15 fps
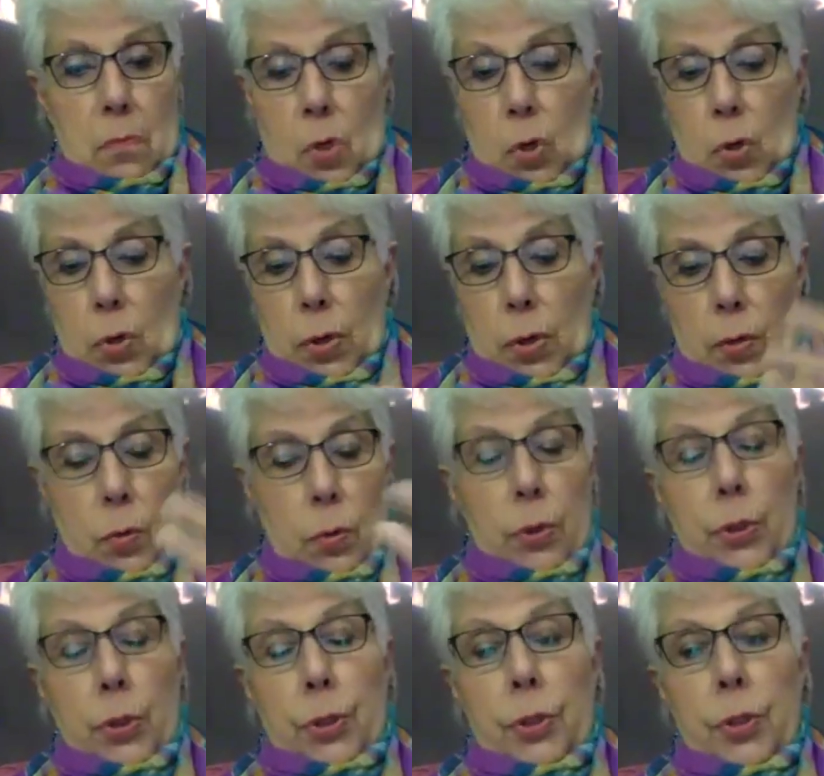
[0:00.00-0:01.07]
could or
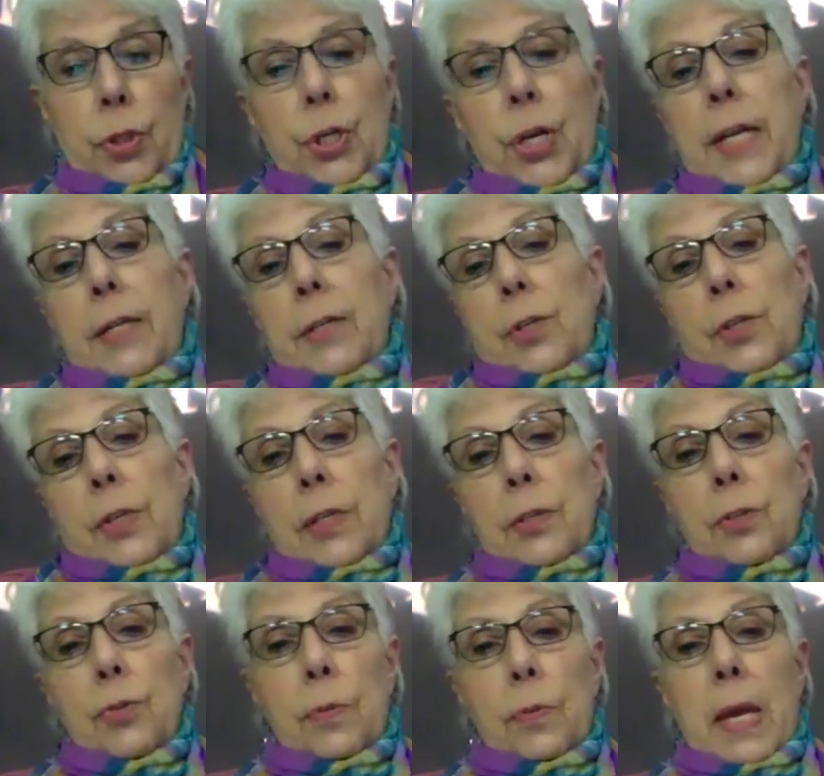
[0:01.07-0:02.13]
should change
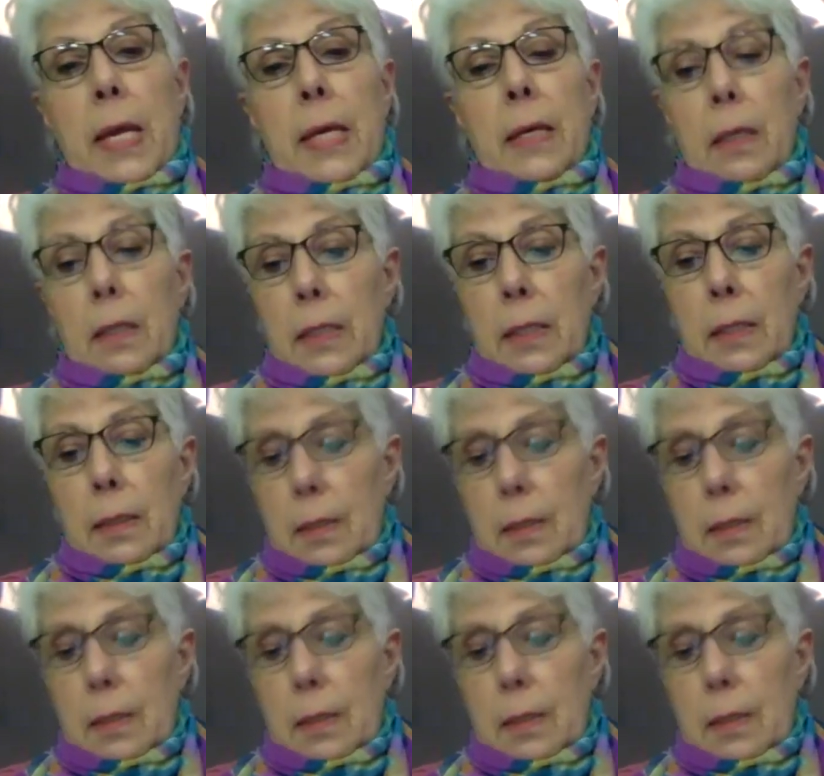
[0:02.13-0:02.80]
things dramatically?